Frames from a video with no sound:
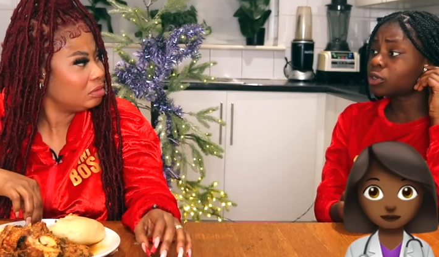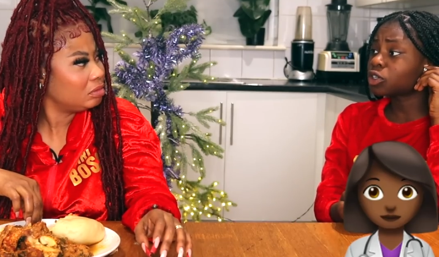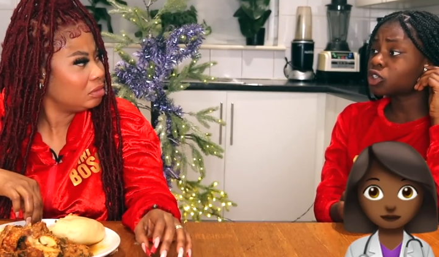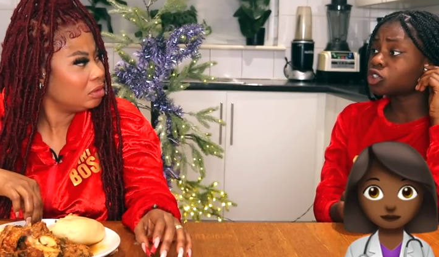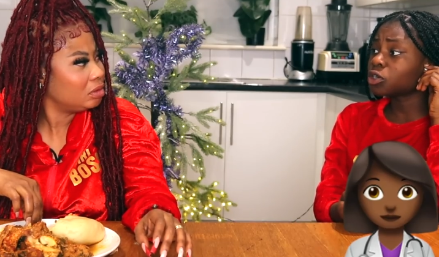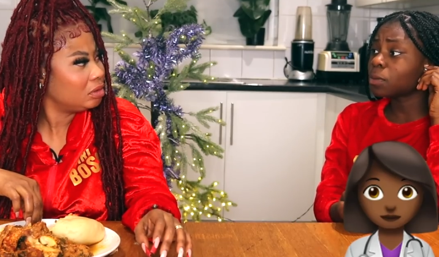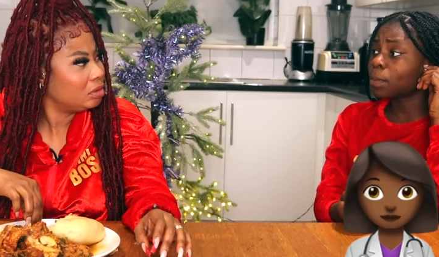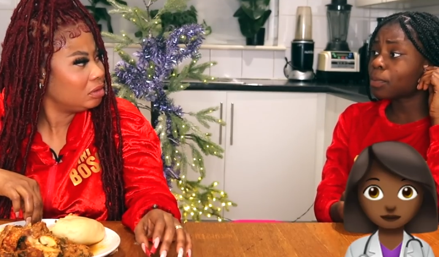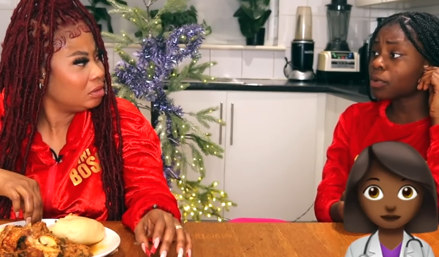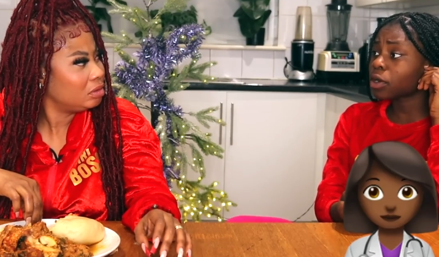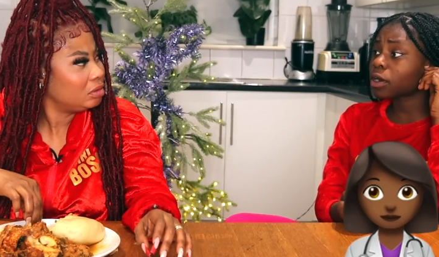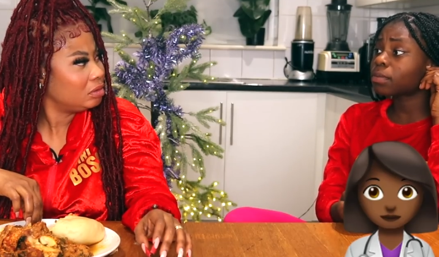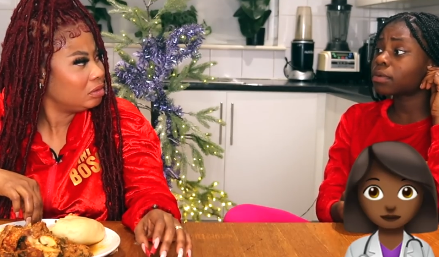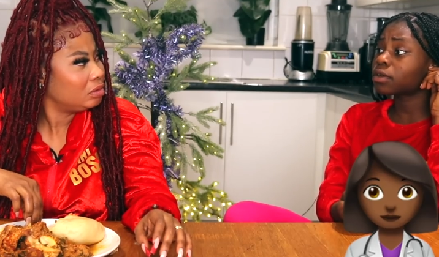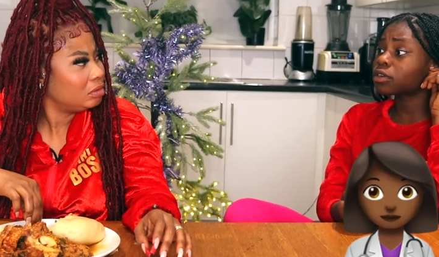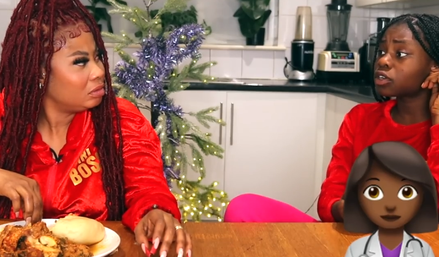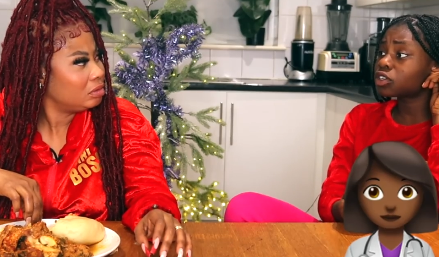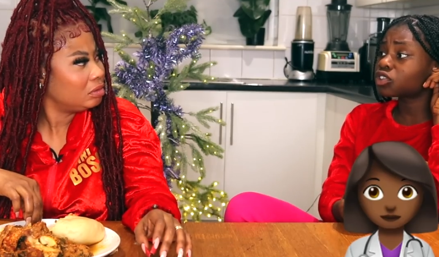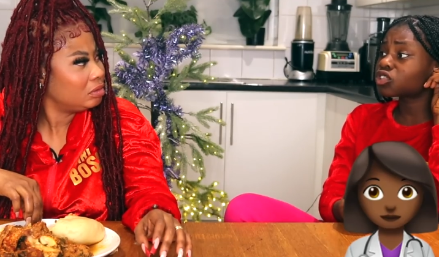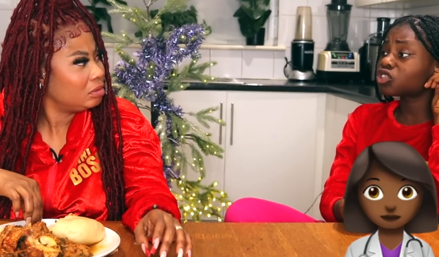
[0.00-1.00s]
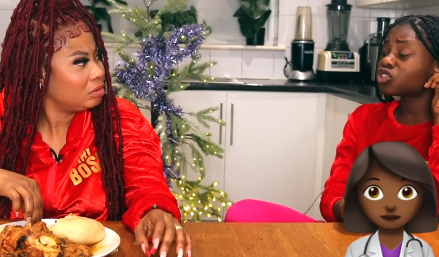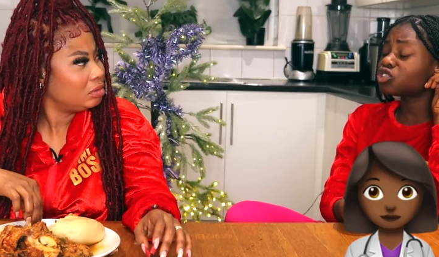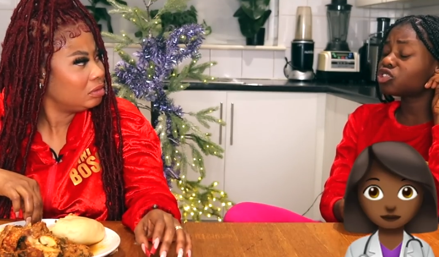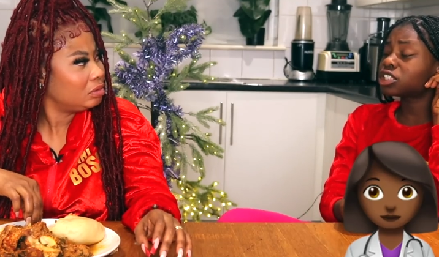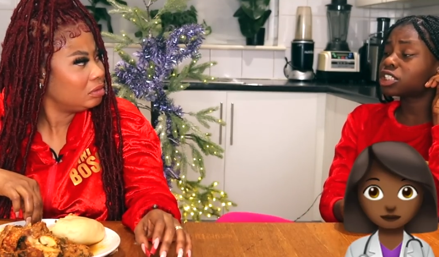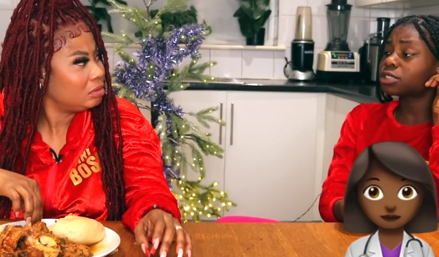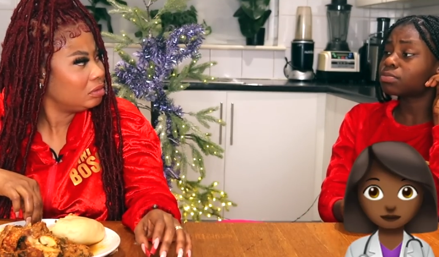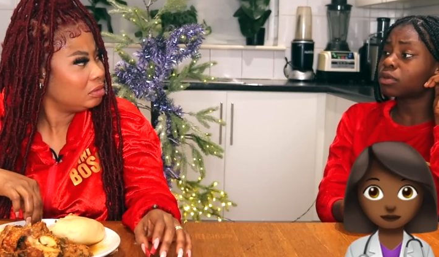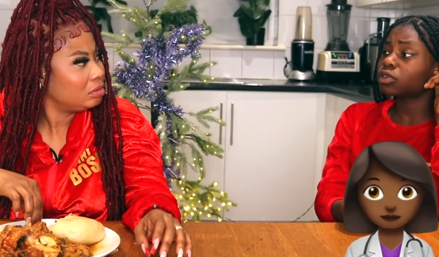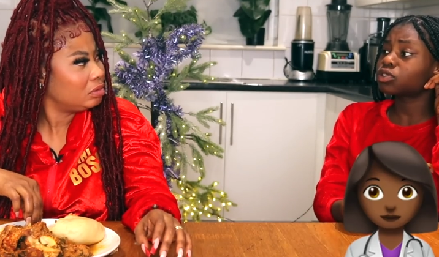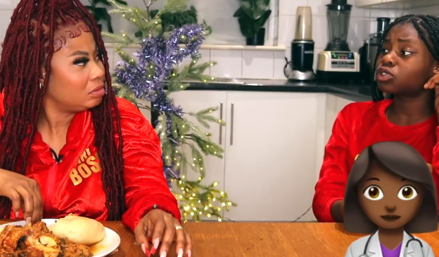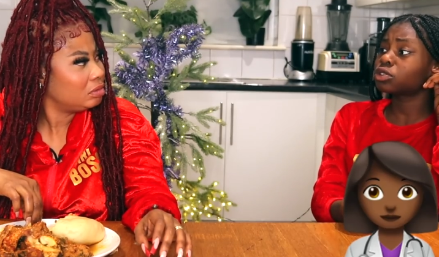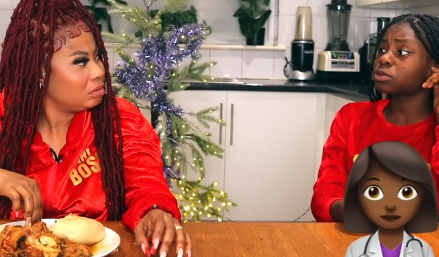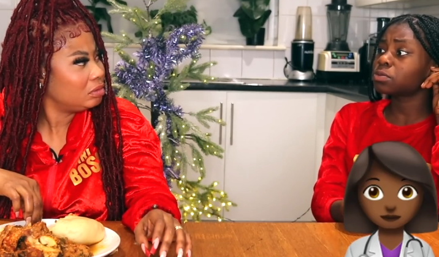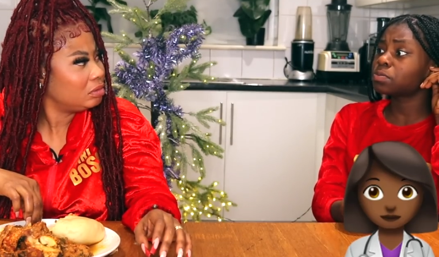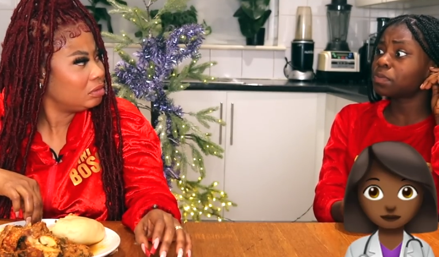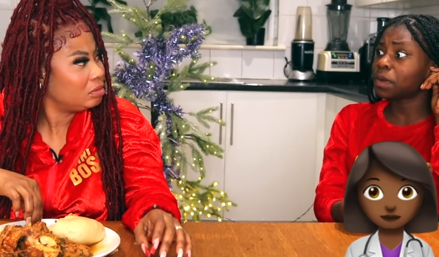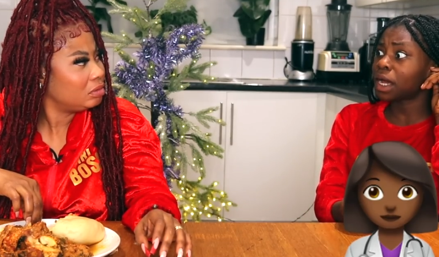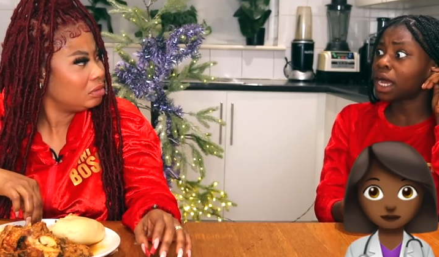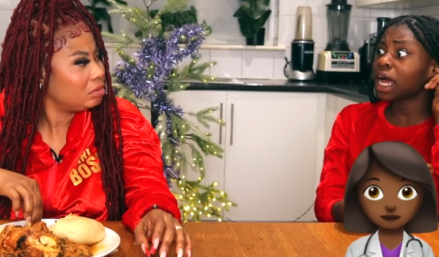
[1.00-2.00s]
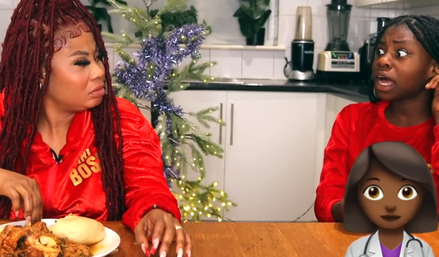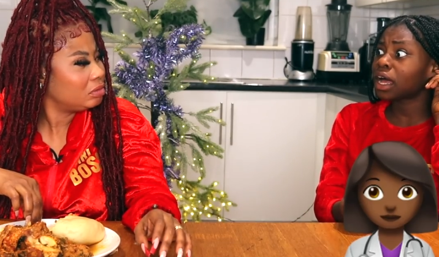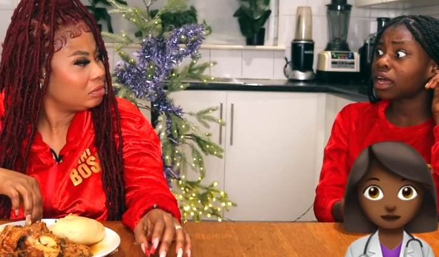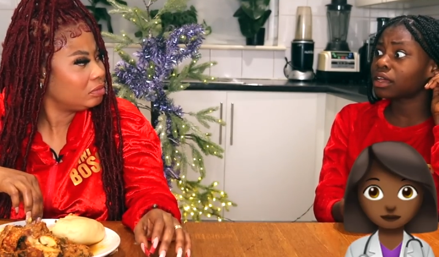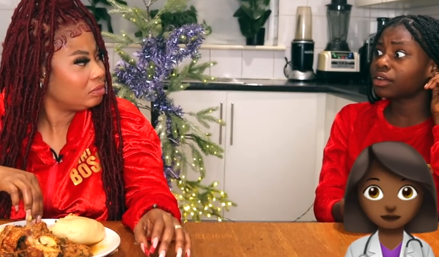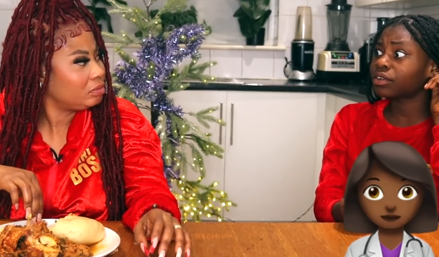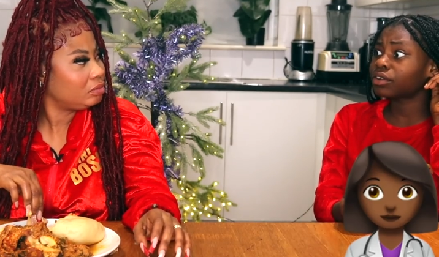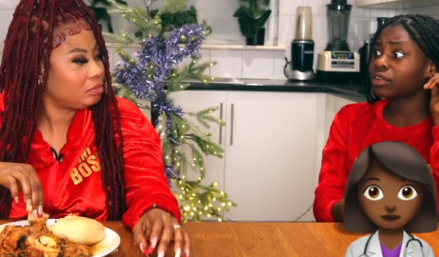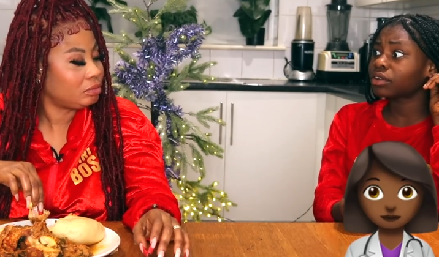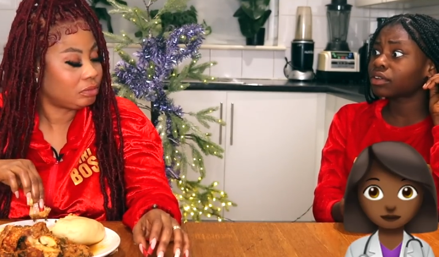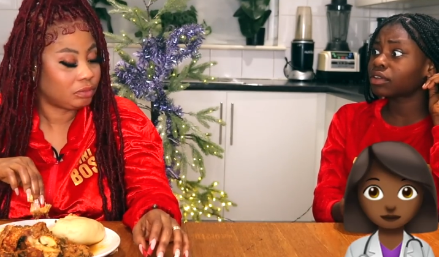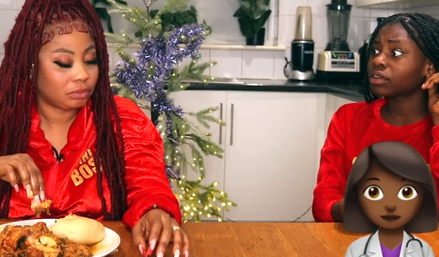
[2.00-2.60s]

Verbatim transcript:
Speaker 1: because you broke my nose because you smell too bad.